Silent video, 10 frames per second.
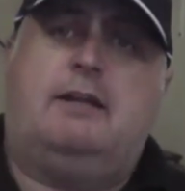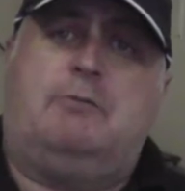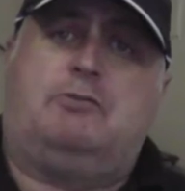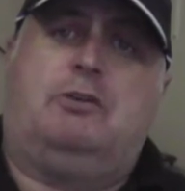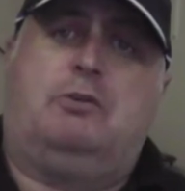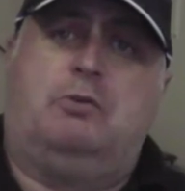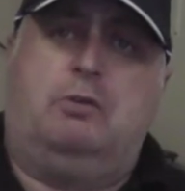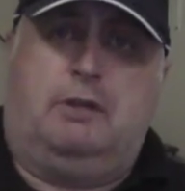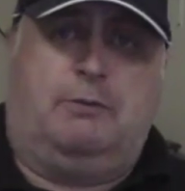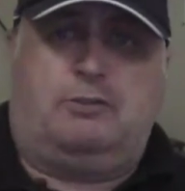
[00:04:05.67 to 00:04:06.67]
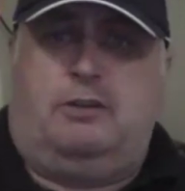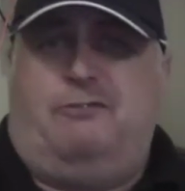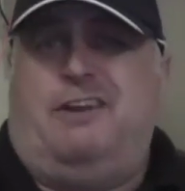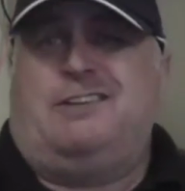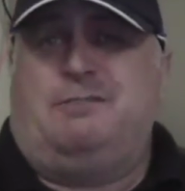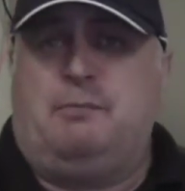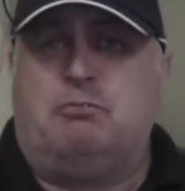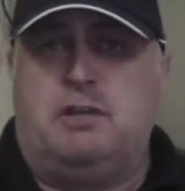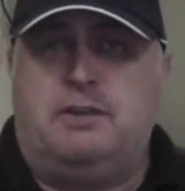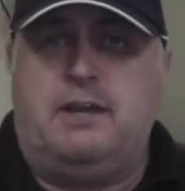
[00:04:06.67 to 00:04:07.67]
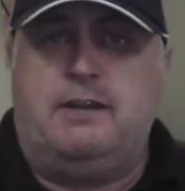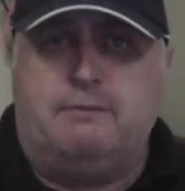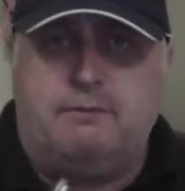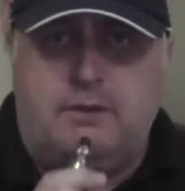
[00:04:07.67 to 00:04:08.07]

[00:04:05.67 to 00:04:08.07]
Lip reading: I'm just going to effectively breathe in.